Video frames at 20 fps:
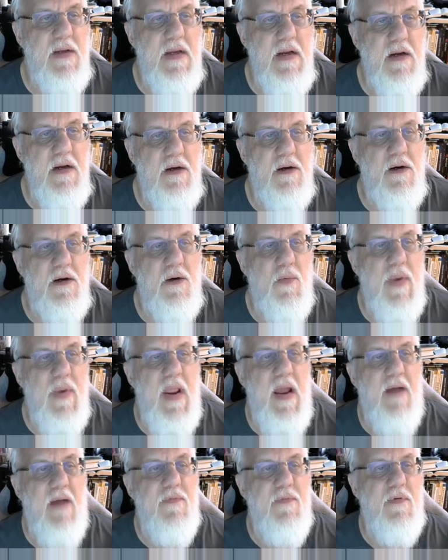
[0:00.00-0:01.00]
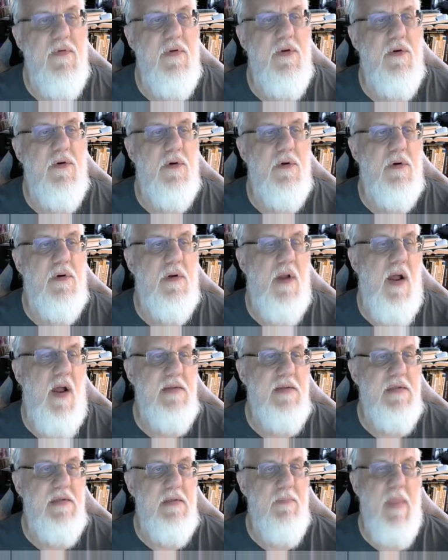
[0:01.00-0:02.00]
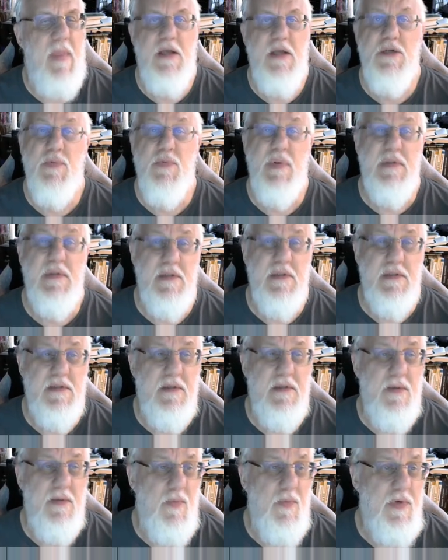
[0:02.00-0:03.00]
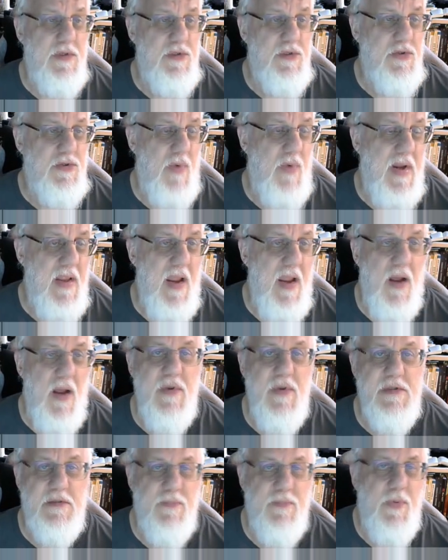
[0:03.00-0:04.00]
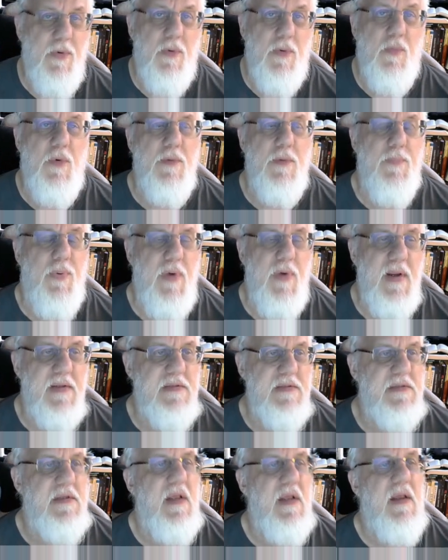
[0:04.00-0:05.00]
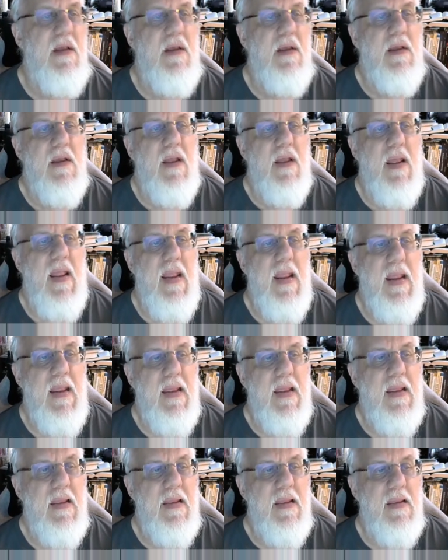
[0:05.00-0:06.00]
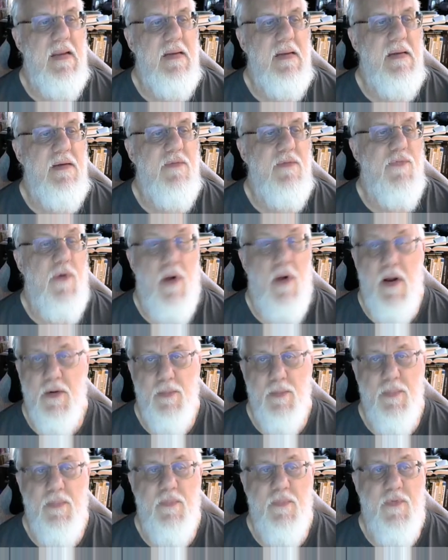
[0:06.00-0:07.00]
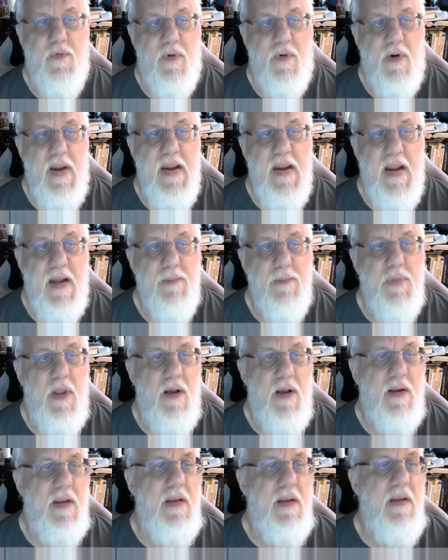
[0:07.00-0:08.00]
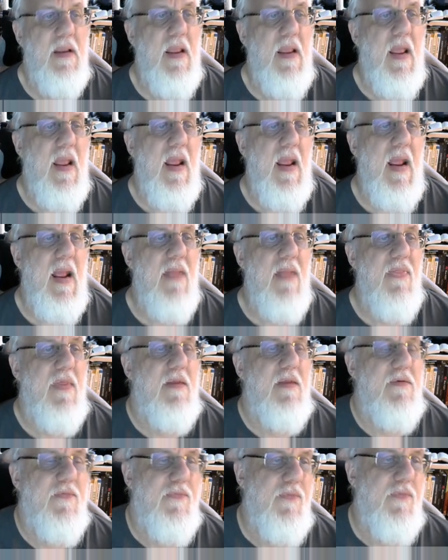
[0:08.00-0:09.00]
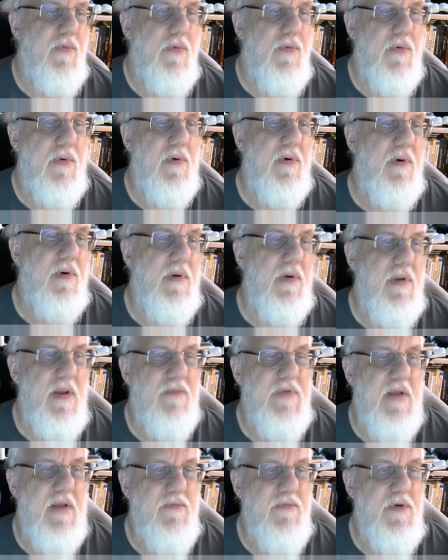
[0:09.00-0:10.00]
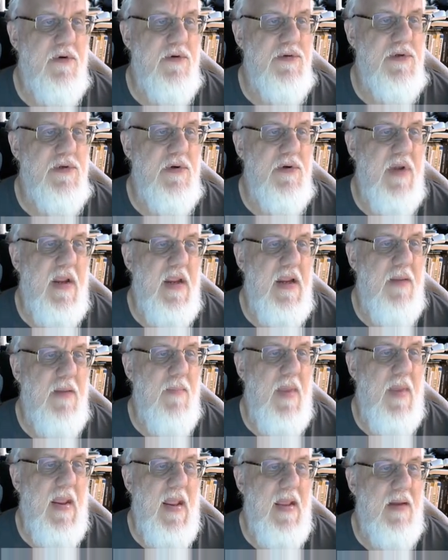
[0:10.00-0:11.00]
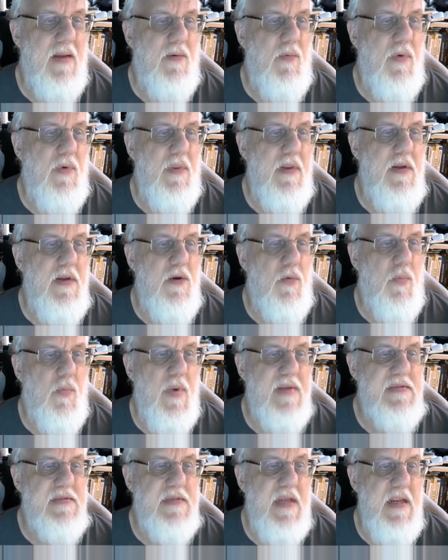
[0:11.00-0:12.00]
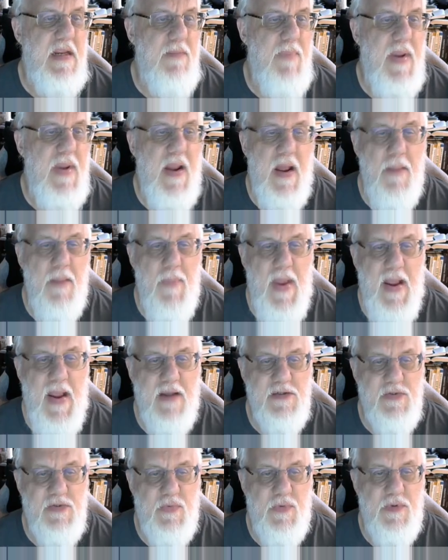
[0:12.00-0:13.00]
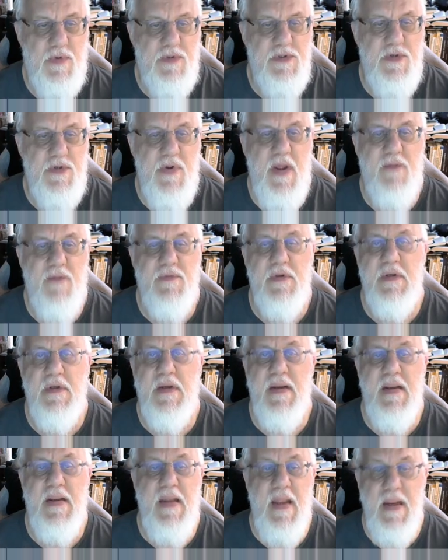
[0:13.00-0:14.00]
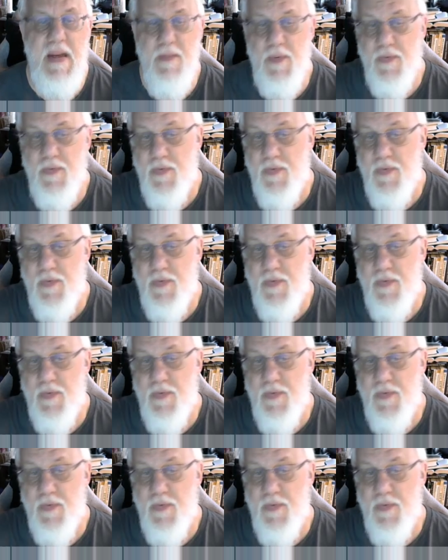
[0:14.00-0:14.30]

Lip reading: here, we have your content management system, which right now we support WordPress and for AI blogging. And then you have to have your username and really your REST API passwords. You have to enable